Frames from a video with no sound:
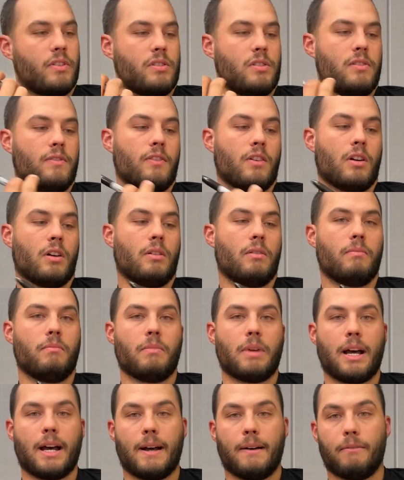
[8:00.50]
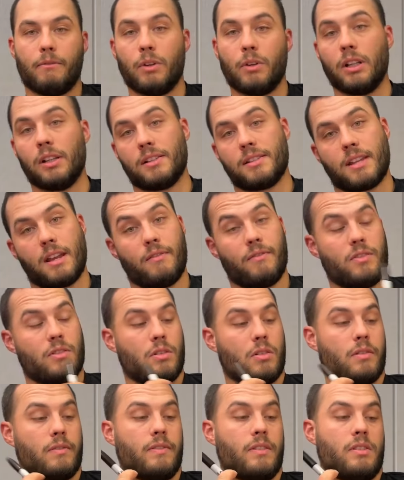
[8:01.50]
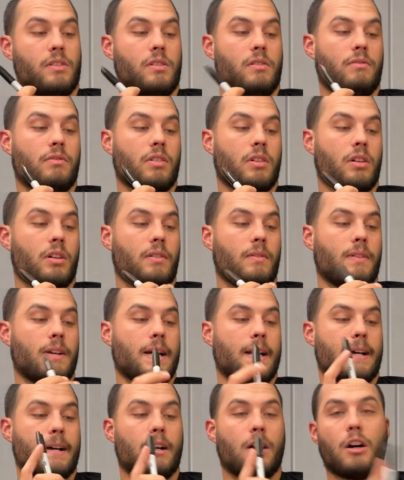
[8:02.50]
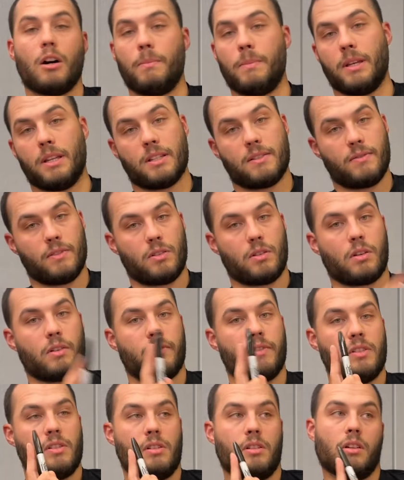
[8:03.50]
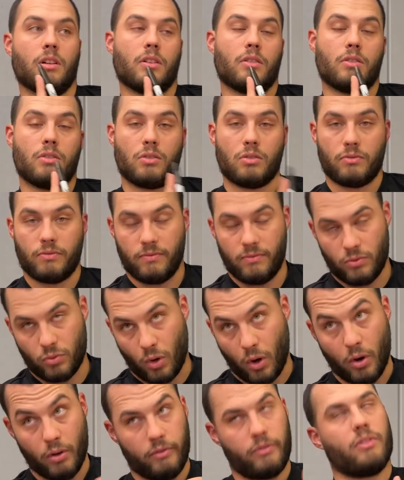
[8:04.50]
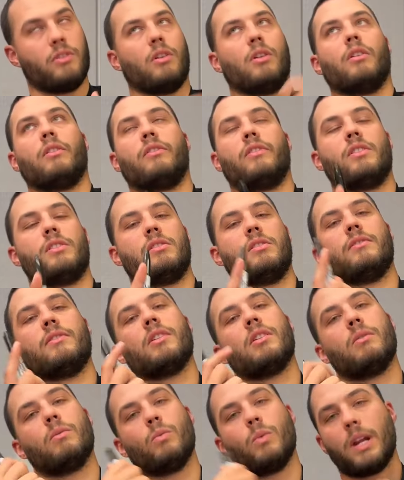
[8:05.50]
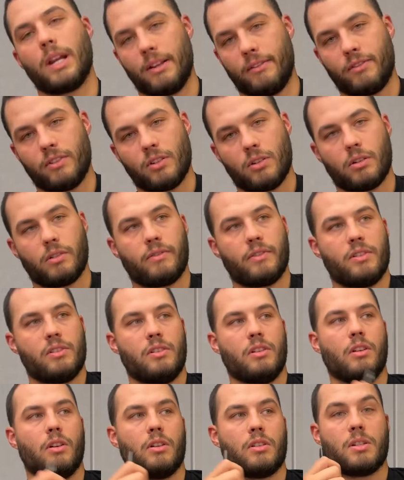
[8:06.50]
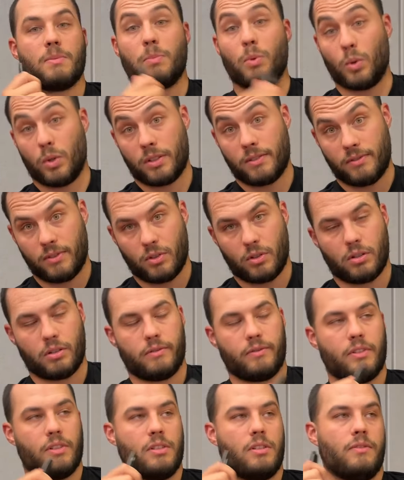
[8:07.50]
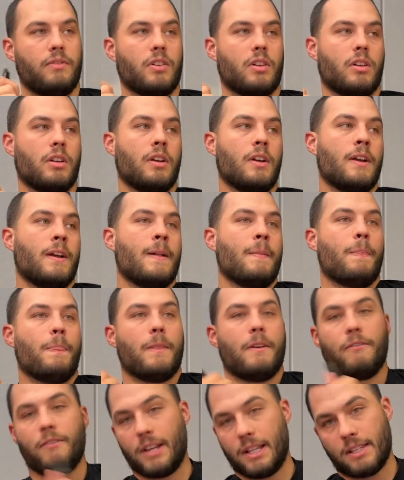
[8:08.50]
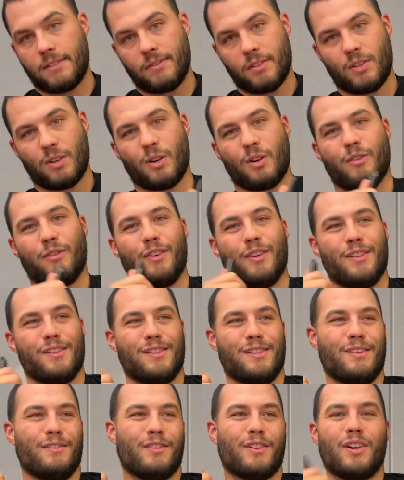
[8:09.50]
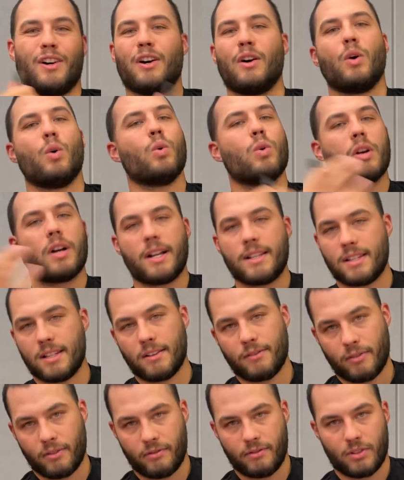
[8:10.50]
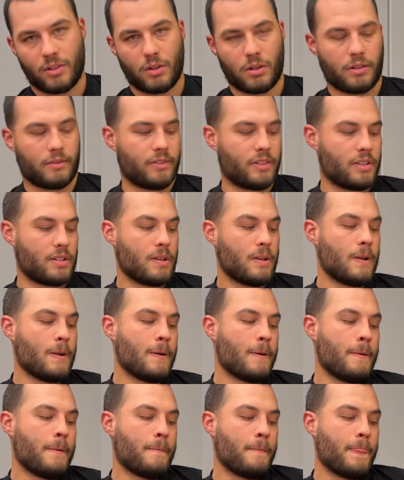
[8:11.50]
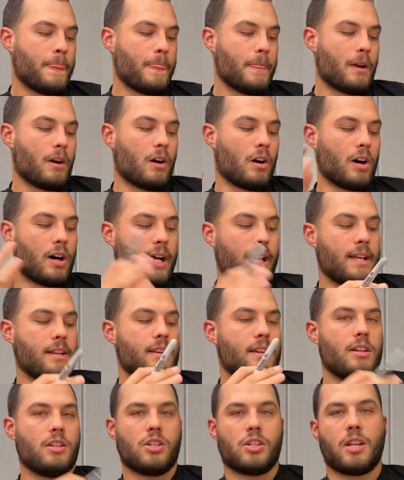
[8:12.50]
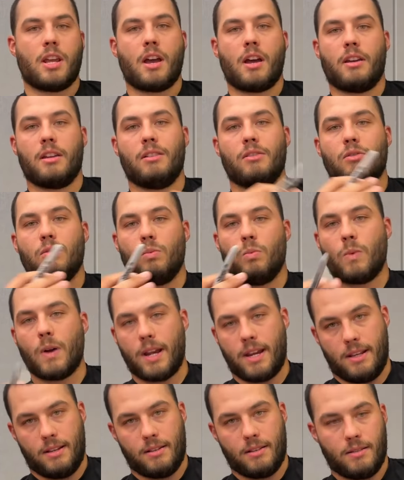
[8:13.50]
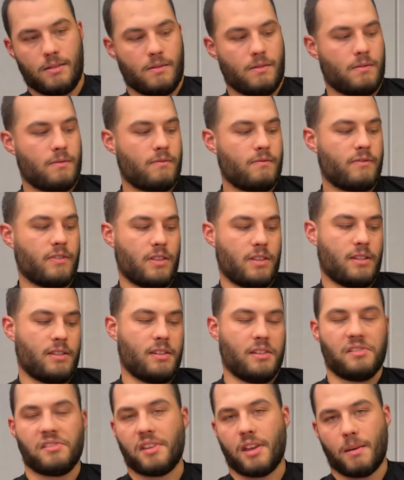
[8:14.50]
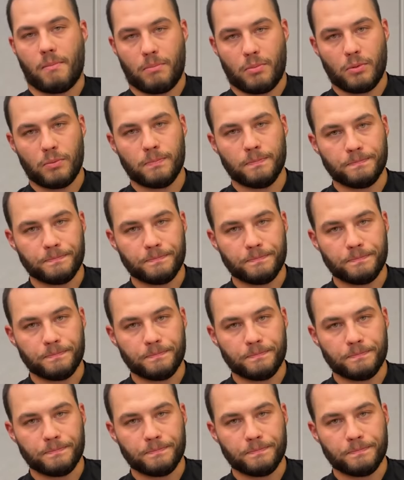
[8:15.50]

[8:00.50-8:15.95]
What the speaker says: you've got real estate photographers, you've got hobbyist photographers, you've got drone photographers, you've got wedding photographers, you've got sports photographers, you've got events photographers, you've got all kinds of different photographers. I niche down into weddings for this example,